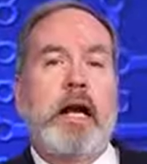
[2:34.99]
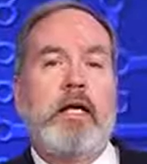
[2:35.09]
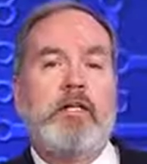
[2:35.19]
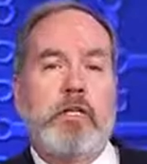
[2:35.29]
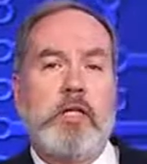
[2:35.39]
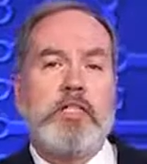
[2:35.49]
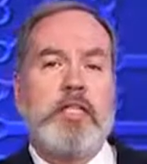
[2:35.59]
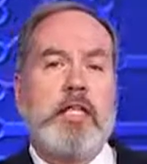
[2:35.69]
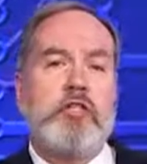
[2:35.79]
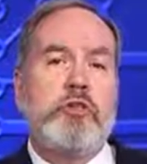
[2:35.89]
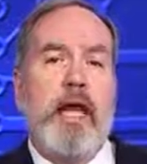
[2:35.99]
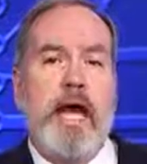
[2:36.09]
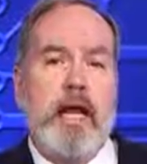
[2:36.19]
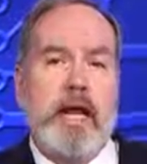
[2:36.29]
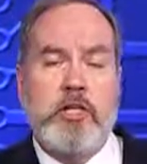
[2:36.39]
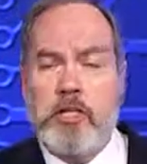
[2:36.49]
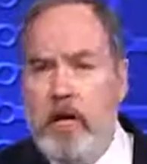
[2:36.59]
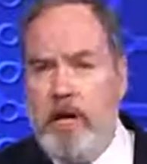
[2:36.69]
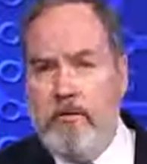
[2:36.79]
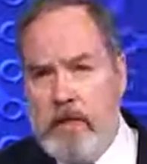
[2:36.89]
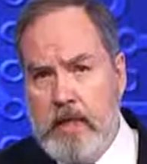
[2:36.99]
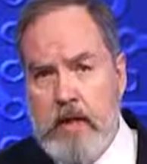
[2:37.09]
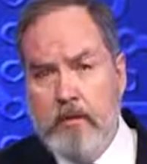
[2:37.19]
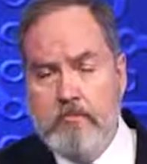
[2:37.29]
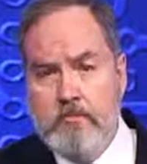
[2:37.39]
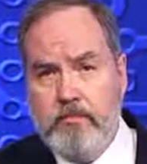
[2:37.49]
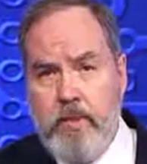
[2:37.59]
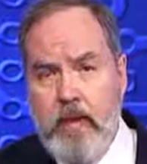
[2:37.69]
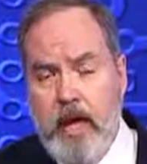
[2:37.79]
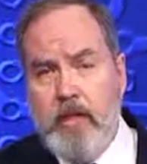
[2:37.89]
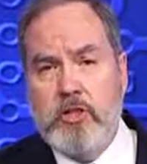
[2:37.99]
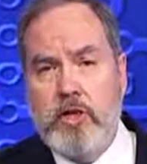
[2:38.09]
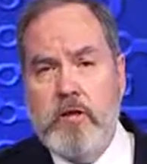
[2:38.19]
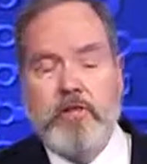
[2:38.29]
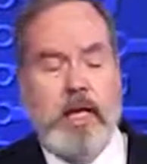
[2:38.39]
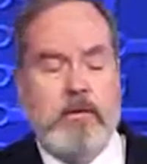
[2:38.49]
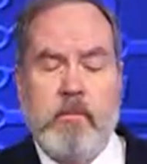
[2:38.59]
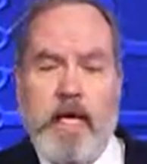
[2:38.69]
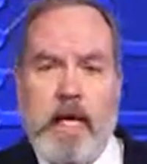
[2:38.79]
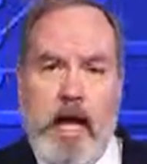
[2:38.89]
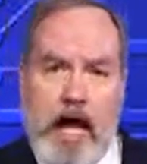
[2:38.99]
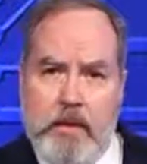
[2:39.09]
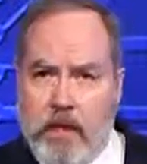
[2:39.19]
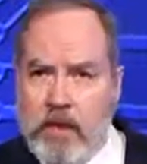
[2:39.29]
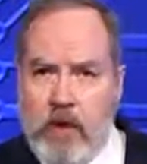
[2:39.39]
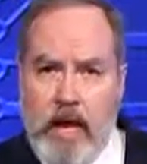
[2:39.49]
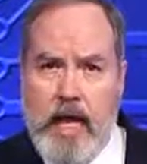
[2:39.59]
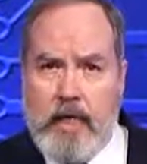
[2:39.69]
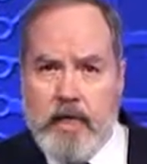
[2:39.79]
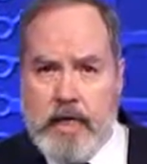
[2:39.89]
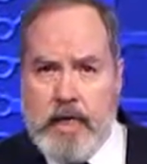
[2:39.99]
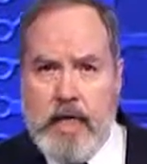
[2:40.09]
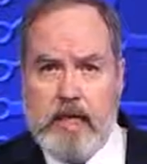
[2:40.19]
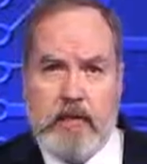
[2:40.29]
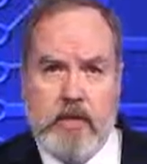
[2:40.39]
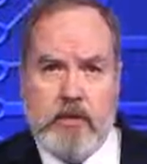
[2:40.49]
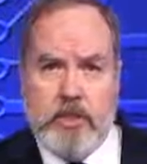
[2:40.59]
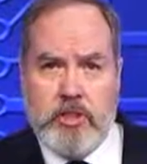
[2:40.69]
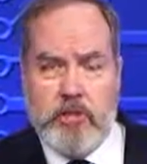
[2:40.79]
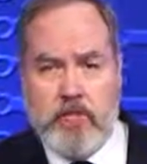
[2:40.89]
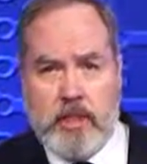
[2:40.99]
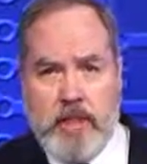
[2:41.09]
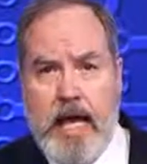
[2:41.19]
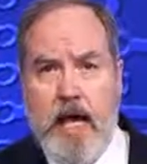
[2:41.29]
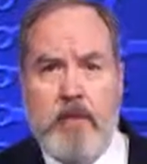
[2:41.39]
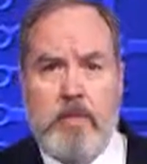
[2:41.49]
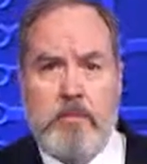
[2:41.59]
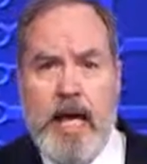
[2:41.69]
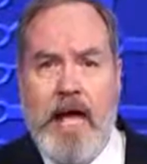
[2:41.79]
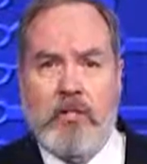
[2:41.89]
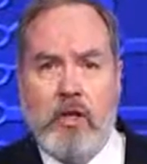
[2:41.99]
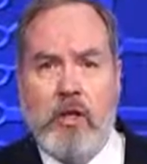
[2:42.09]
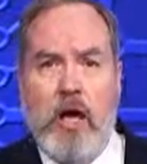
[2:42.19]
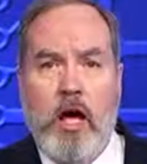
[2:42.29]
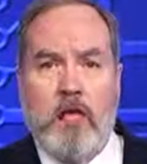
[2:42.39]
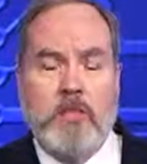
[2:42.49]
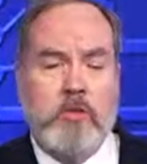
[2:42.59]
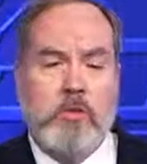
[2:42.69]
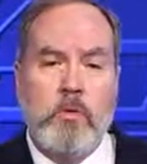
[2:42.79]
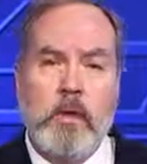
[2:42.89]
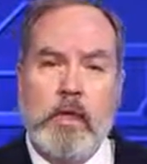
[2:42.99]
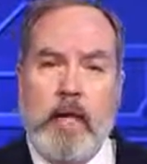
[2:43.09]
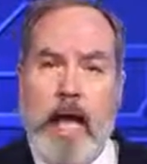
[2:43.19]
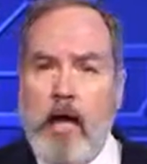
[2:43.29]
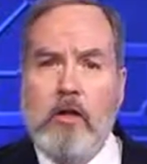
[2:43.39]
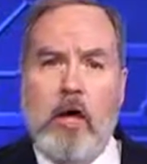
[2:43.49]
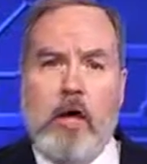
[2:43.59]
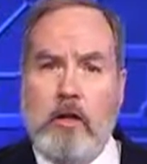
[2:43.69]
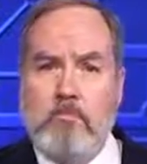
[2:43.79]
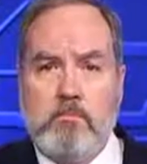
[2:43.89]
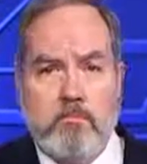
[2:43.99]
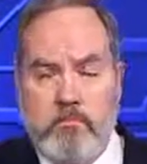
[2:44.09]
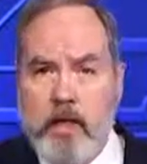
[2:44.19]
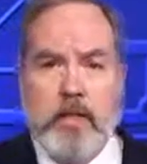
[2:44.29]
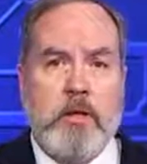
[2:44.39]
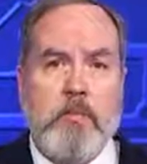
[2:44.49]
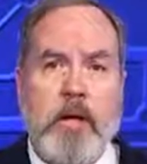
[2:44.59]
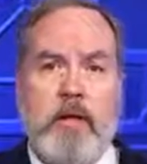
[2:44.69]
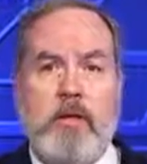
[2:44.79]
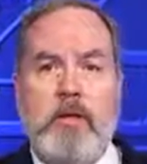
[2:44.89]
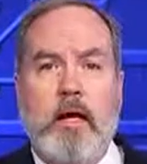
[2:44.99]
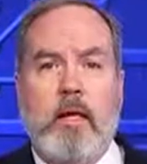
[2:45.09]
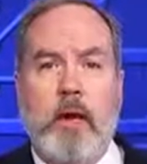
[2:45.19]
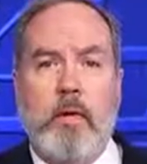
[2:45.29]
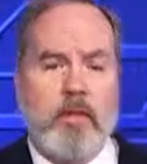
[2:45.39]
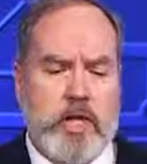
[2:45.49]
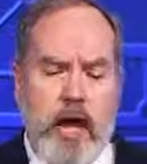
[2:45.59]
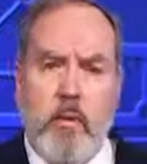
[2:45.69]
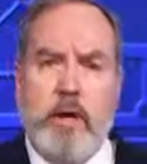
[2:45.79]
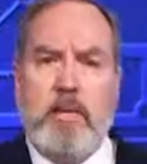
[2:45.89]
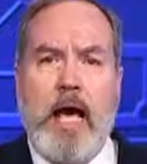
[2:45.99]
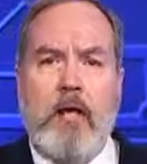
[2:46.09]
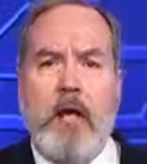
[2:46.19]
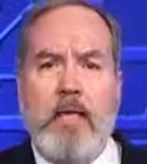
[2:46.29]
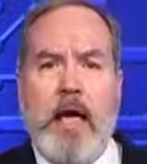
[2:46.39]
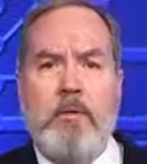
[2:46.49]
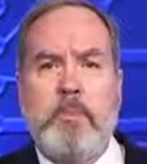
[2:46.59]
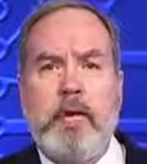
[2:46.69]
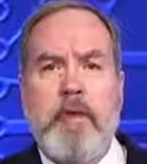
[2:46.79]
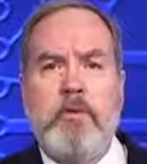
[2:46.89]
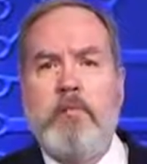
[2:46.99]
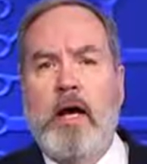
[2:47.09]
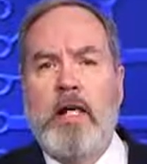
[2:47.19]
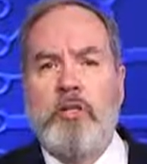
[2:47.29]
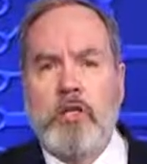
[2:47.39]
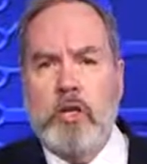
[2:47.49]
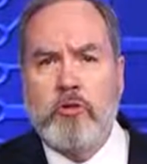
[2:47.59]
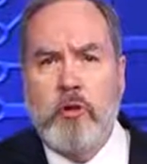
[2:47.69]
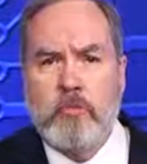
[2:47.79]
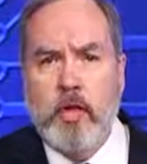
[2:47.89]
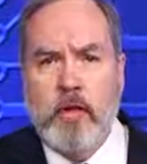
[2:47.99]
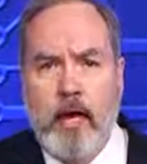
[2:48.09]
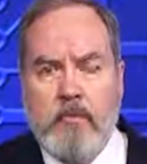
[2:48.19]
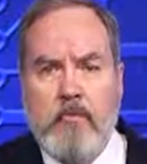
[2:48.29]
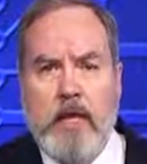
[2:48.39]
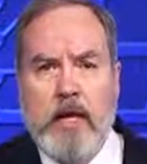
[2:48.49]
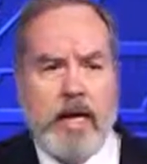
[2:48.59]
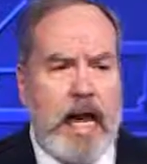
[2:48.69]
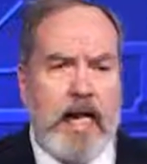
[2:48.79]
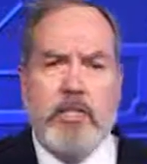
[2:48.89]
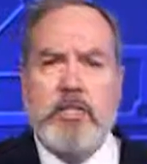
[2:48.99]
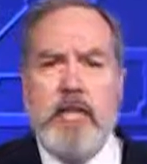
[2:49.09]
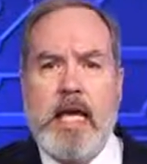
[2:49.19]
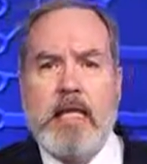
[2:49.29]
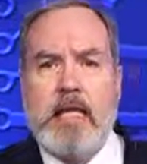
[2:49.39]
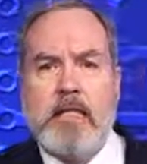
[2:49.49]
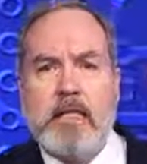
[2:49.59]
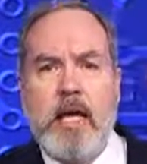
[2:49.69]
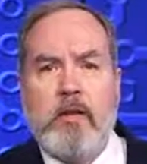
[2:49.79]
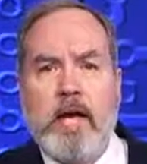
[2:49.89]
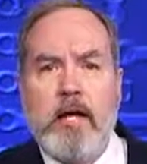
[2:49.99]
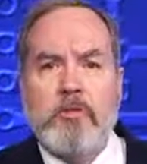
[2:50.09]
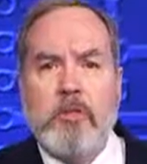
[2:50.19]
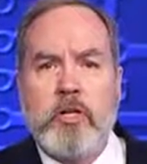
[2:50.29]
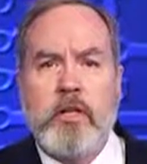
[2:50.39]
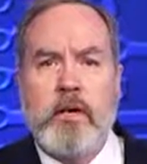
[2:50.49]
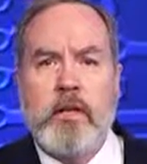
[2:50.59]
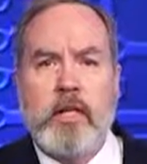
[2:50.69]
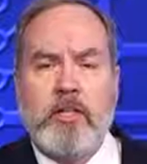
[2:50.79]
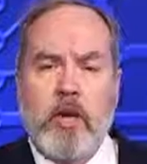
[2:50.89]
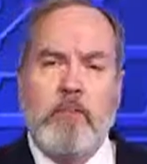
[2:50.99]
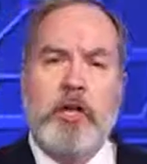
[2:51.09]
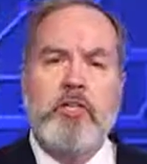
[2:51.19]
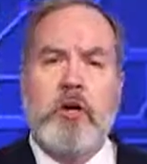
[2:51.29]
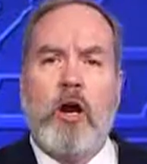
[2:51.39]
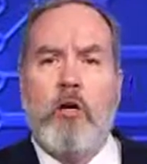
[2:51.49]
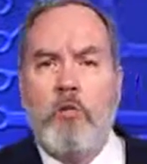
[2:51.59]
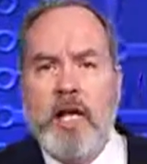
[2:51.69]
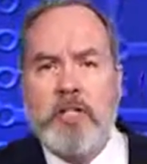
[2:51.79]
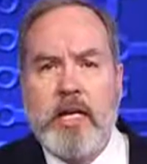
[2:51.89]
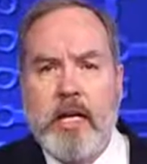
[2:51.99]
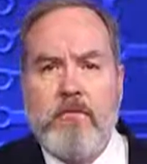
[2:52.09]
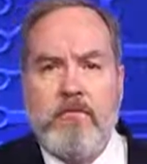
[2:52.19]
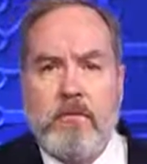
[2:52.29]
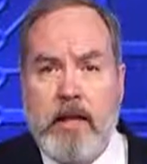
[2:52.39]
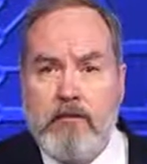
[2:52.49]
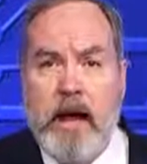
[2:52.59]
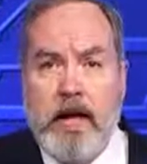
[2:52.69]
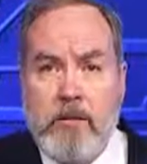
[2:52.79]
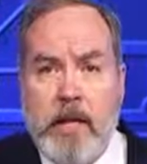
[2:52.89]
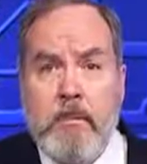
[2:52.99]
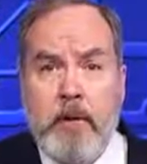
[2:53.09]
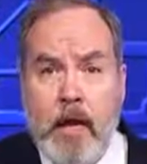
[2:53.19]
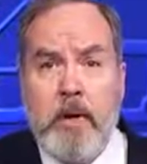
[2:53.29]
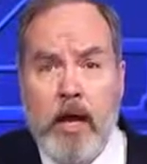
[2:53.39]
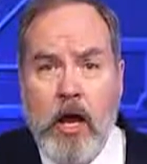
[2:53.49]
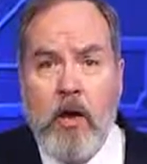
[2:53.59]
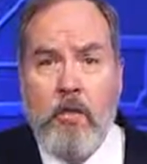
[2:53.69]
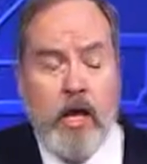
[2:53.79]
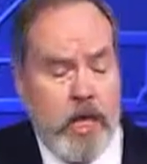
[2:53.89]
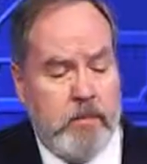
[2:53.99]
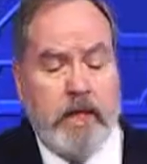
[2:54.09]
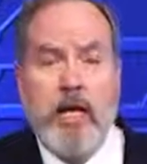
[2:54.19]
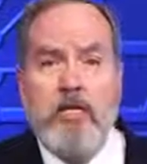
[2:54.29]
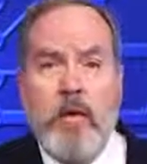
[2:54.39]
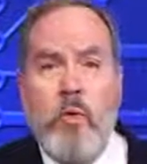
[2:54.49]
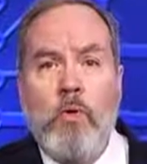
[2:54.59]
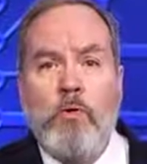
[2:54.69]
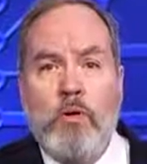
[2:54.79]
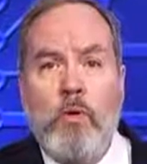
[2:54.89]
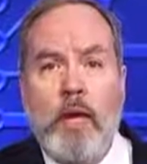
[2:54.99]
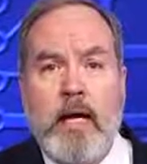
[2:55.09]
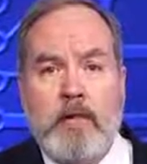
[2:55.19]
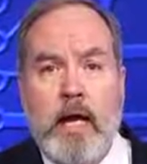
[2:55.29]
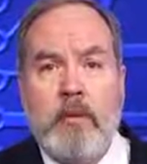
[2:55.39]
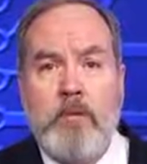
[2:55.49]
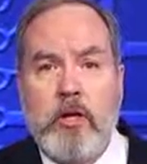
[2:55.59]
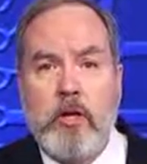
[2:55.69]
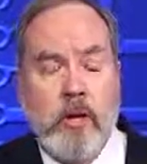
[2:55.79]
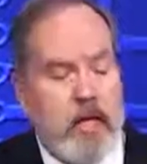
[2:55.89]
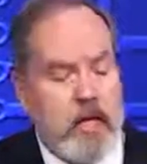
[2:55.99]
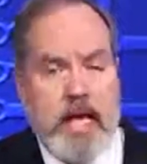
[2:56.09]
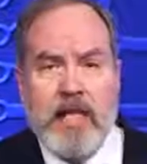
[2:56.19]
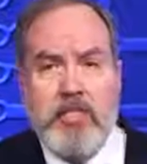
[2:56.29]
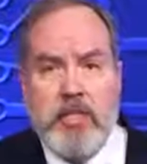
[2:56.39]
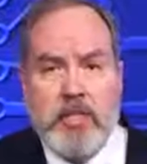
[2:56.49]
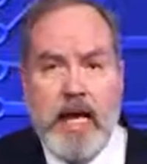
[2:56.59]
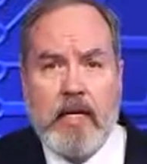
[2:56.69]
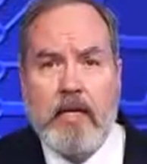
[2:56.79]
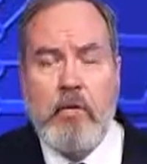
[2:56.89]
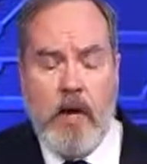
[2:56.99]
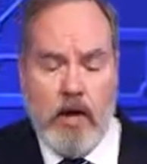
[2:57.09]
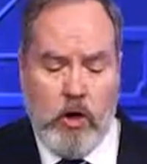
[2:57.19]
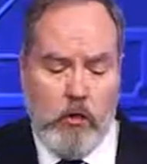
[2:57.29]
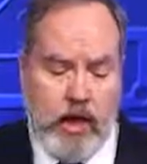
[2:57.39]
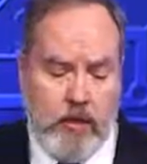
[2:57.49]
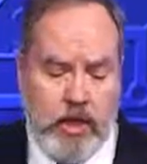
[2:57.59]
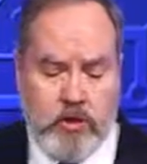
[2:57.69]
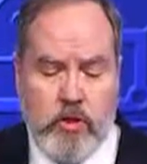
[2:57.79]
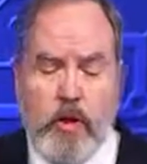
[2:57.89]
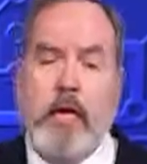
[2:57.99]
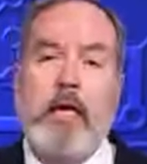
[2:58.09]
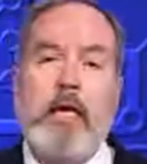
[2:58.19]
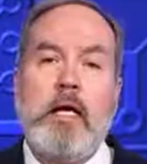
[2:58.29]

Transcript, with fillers: analogy. Let's say that you had a sheriff in town, and the sheriff said, I've been trying to get the, the town to pass a law to outlaw fill in the blank. I don't care what it is. I want them to outlaw that and put heavy fines and jail terms on that. But I just can't get the town council to do anything. So I'm going to start arresting and, and finding people on my own because they won't do what I tell them to do. That's exactly what Obama is doing.